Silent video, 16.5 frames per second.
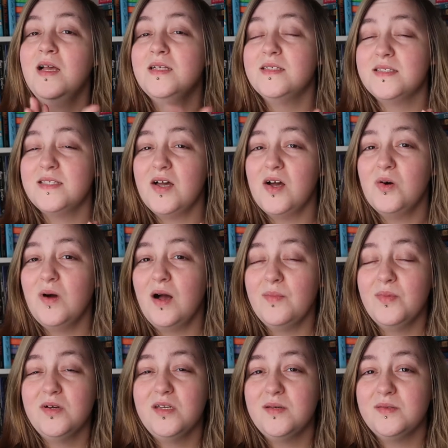So
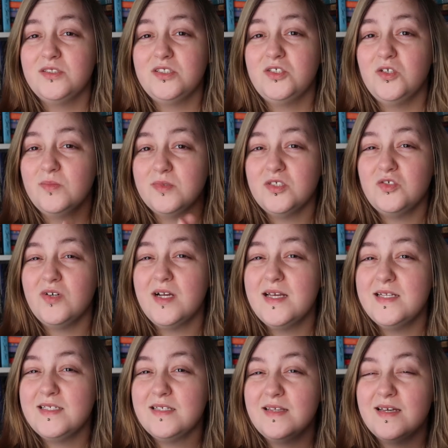I'm gonna just jump straight
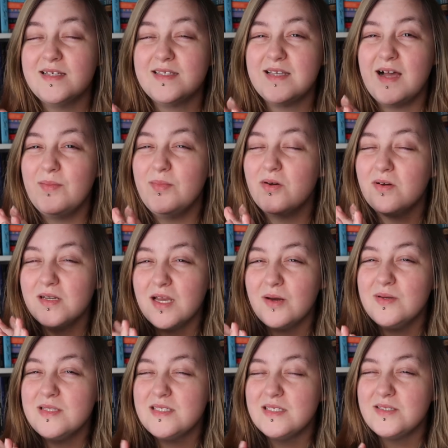into this. I'm not gonna
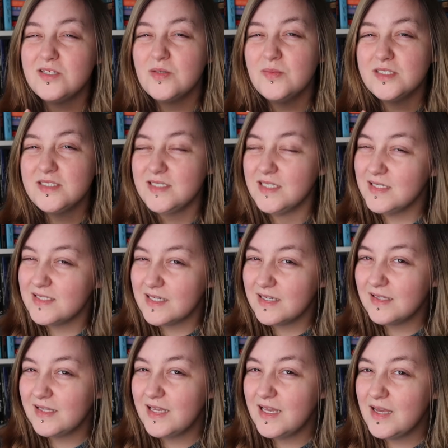go into too much
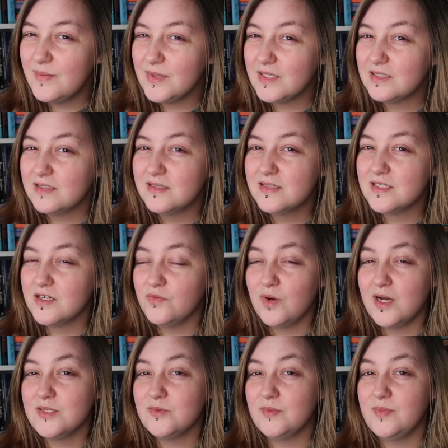detail here because
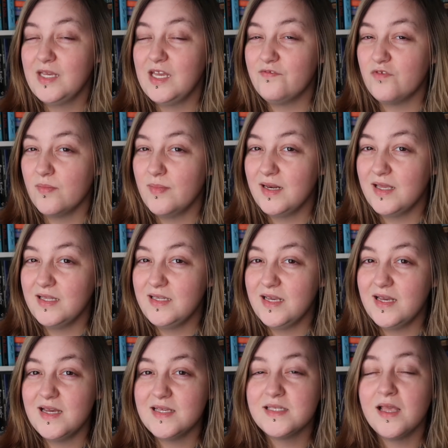otherwise we'd be here for a million
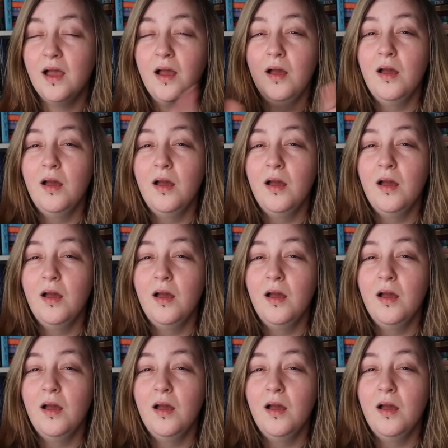years.